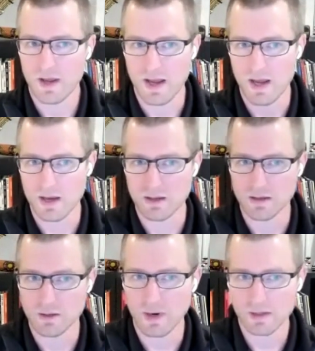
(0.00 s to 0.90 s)

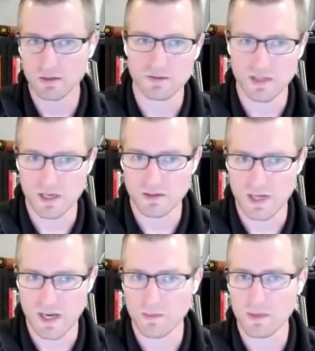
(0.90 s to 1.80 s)
and a director of sales
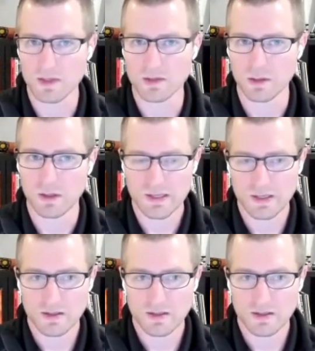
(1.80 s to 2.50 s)
enablement or